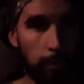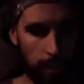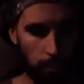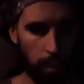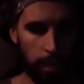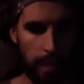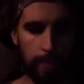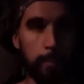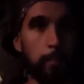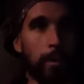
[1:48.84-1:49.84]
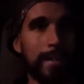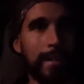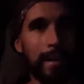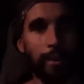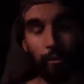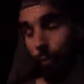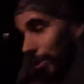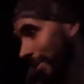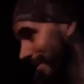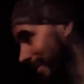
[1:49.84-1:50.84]
But they want you to have it printed out,
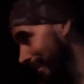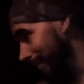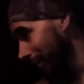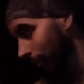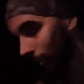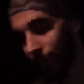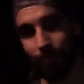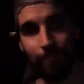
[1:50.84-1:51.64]
which I did do.